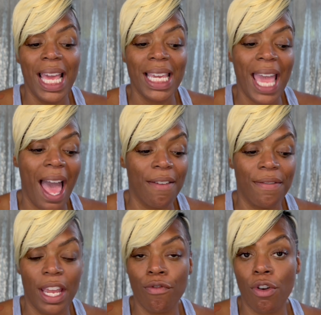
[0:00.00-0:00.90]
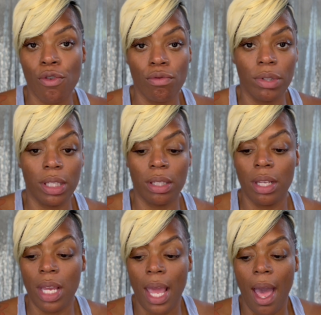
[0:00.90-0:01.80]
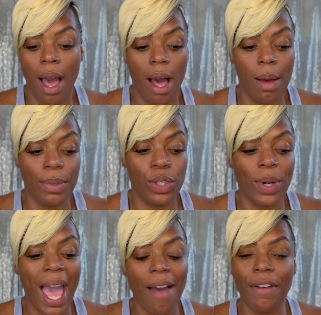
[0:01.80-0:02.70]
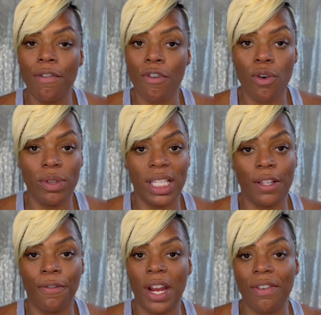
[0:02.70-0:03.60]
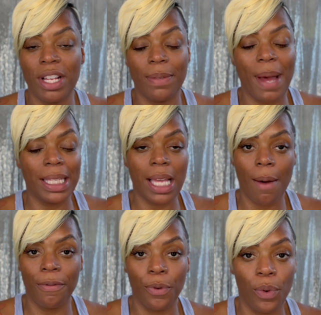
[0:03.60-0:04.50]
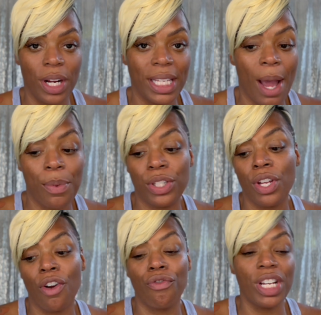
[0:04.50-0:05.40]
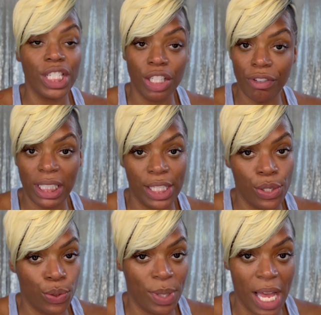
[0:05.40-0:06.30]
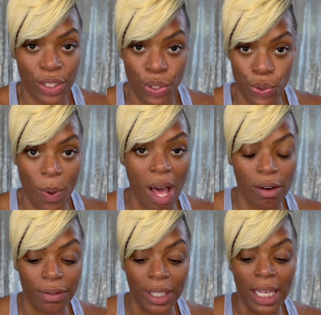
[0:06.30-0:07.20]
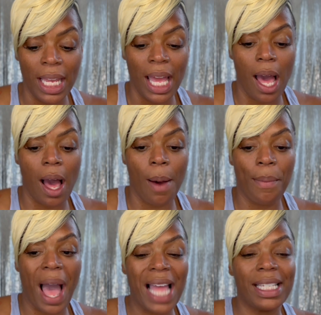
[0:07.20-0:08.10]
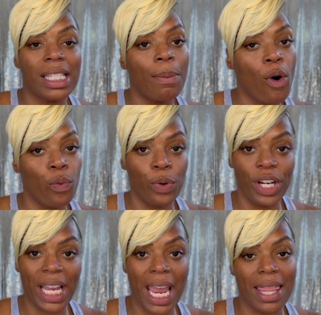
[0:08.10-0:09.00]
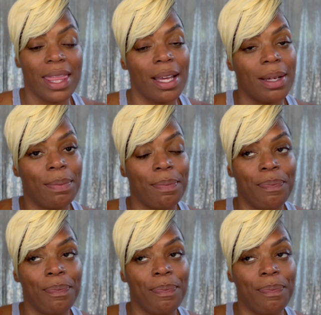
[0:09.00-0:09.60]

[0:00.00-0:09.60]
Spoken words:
Cafe Rose. So Cafe Rose is a fragrance by Tom Ford that was originally released in 2012. I did some homework and the